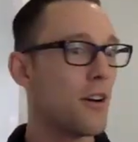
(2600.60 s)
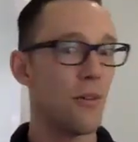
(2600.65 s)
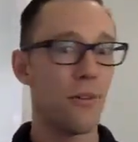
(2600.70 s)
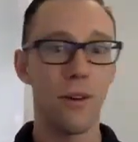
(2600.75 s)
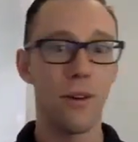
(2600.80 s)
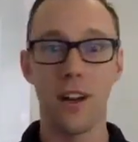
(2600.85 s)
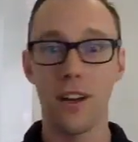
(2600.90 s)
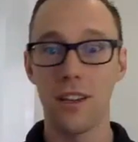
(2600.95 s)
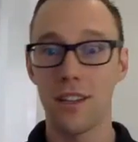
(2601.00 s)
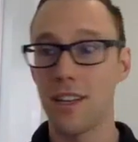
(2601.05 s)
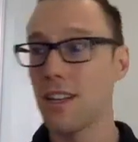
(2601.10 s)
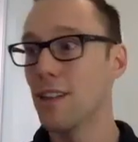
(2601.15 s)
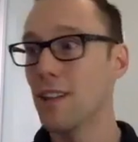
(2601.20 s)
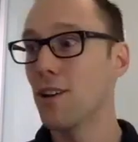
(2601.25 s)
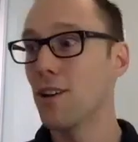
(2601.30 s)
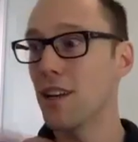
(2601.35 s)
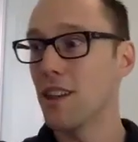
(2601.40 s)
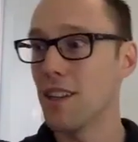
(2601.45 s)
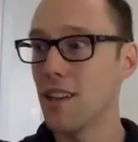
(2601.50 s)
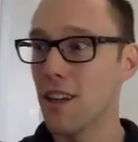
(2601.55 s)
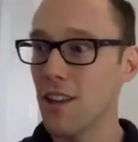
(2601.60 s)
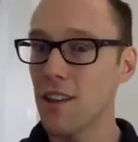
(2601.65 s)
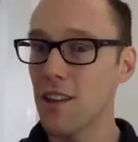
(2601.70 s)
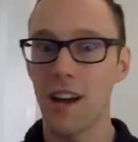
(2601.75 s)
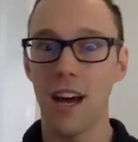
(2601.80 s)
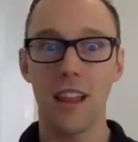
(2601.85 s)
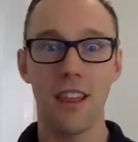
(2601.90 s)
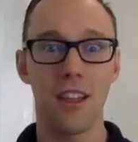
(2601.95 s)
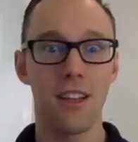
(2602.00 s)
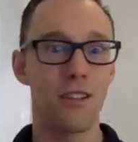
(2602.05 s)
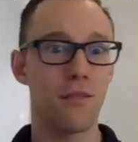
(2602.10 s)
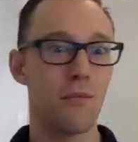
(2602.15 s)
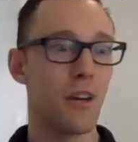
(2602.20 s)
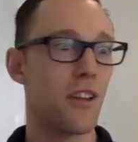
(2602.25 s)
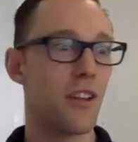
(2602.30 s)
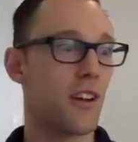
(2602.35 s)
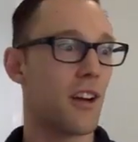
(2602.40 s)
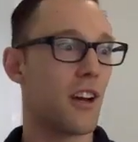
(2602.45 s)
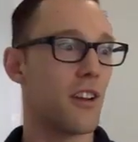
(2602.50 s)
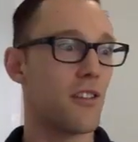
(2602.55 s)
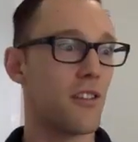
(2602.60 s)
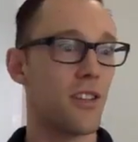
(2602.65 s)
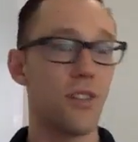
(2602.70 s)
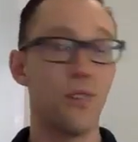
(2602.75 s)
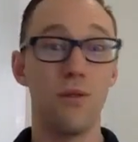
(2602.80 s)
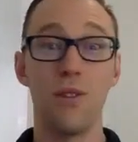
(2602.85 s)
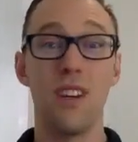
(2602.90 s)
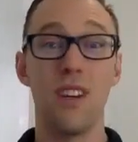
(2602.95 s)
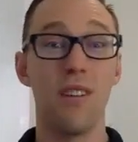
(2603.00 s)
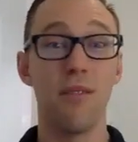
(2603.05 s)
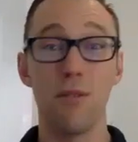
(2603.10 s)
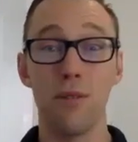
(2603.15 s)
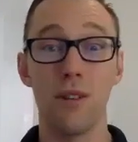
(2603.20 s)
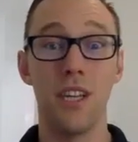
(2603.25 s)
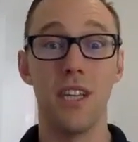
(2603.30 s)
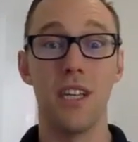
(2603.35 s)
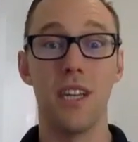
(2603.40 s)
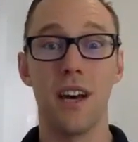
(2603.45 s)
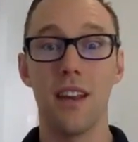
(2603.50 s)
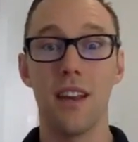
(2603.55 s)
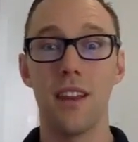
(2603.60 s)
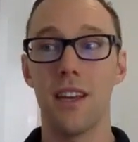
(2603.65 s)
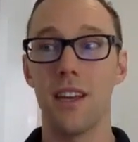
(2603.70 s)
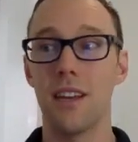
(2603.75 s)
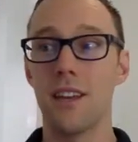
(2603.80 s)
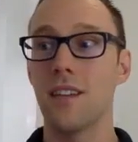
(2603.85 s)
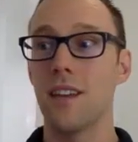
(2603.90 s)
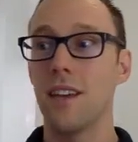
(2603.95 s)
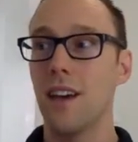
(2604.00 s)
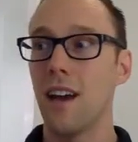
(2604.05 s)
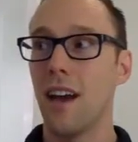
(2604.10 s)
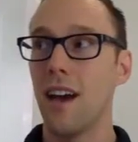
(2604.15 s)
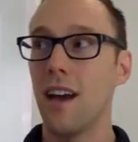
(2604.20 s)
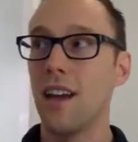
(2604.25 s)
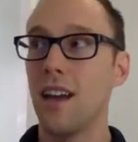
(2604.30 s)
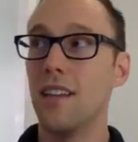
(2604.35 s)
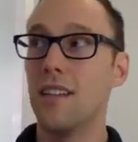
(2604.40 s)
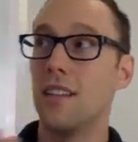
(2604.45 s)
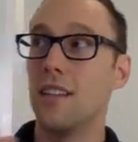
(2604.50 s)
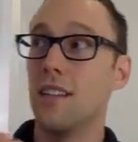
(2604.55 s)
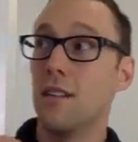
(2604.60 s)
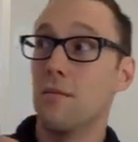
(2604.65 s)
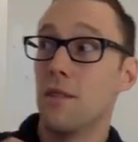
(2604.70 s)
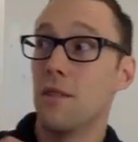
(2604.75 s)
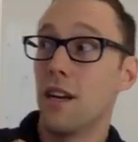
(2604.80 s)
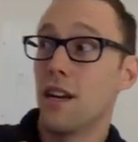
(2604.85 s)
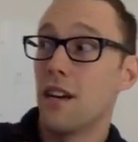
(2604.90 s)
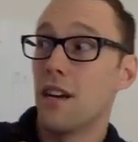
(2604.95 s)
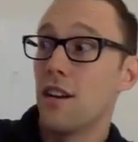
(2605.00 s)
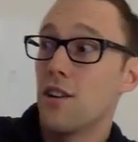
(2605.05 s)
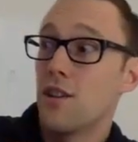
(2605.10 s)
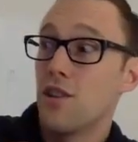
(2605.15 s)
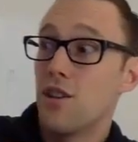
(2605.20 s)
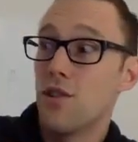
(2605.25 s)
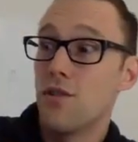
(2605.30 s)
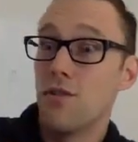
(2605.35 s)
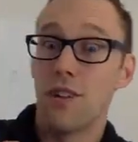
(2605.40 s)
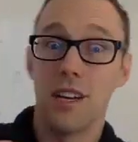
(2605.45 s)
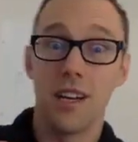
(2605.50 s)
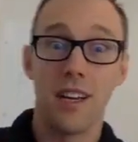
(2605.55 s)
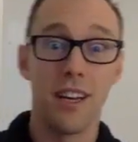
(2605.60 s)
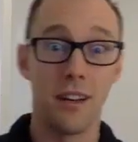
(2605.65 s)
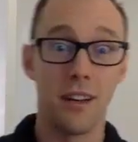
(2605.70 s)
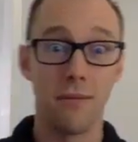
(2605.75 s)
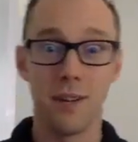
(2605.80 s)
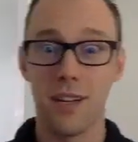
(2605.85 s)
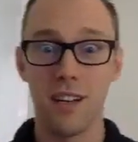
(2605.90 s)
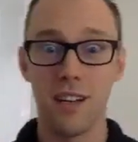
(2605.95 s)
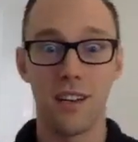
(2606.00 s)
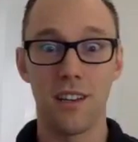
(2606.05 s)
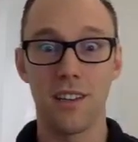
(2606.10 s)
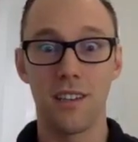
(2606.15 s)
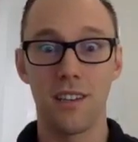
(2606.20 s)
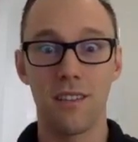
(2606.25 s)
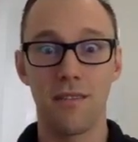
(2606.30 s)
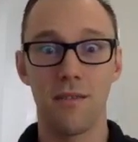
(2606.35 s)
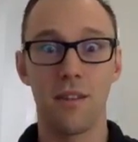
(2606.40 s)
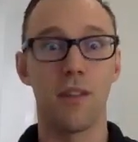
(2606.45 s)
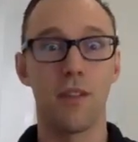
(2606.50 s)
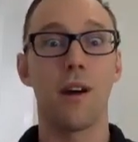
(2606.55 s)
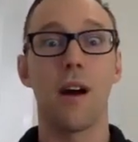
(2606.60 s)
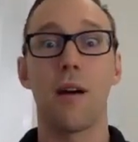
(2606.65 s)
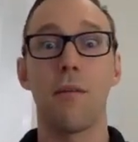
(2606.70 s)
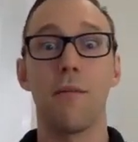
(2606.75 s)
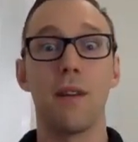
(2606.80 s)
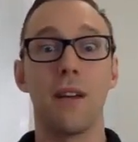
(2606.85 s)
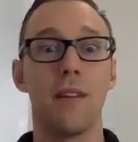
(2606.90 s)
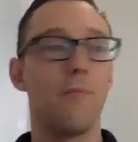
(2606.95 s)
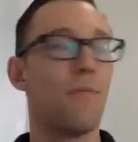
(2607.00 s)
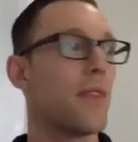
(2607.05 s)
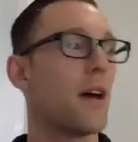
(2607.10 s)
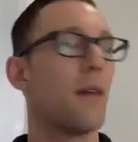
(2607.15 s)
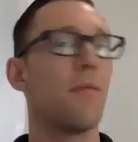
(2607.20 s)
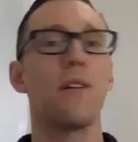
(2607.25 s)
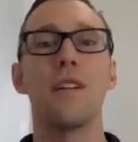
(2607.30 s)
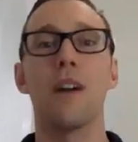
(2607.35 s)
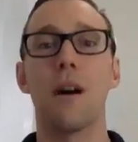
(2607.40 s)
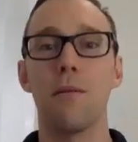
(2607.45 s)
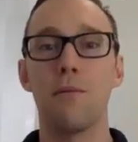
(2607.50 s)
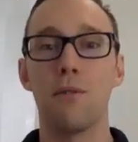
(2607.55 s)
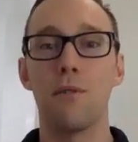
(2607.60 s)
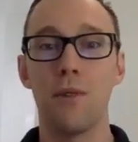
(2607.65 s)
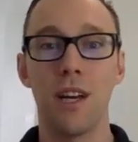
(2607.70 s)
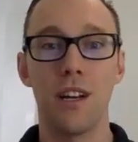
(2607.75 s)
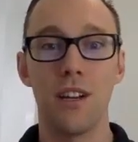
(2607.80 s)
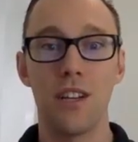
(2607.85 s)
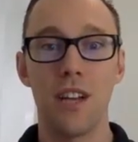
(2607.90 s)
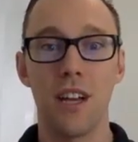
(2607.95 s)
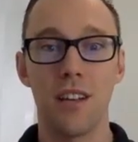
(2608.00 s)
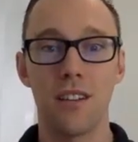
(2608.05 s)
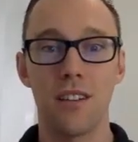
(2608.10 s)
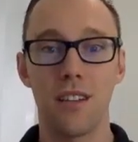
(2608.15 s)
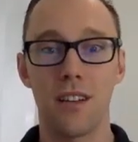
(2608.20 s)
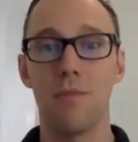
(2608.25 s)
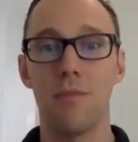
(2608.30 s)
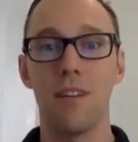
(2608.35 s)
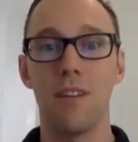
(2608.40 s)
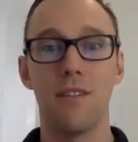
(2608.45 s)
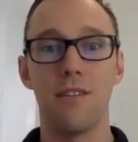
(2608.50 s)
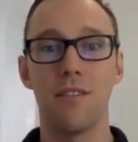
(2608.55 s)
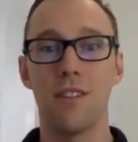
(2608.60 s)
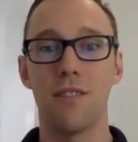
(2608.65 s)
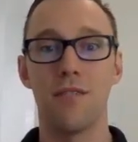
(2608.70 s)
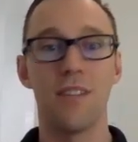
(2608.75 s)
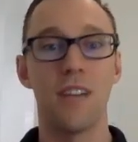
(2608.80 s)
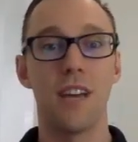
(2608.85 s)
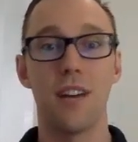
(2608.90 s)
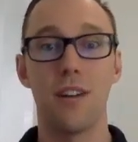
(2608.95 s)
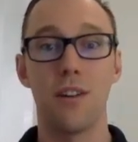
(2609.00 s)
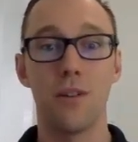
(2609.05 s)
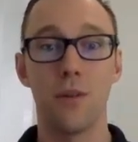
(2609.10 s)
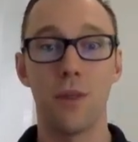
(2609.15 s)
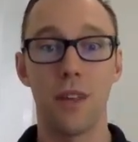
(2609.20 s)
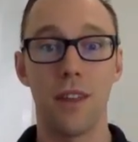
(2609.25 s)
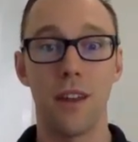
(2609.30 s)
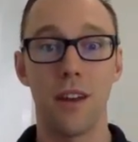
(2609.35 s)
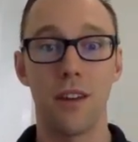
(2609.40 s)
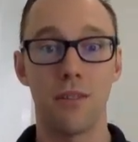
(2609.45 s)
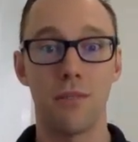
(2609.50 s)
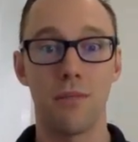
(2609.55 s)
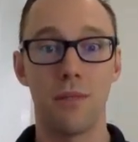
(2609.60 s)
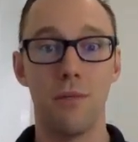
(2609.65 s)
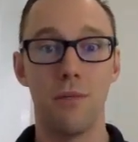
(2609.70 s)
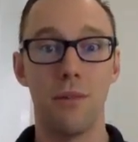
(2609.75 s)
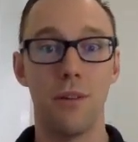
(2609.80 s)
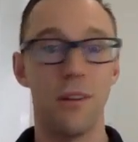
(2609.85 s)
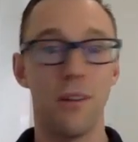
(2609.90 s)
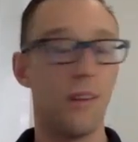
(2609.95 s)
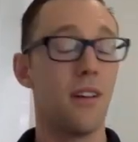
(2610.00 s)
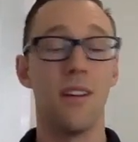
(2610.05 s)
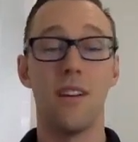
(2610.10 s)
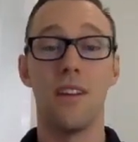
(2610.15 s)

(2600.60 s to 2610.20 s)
Whereas he'd look at the other athletes from other countries who'd never really done this and he'd see them like shrinking because, how many times do we get a chance to compete in front of 10 or 20,000 people?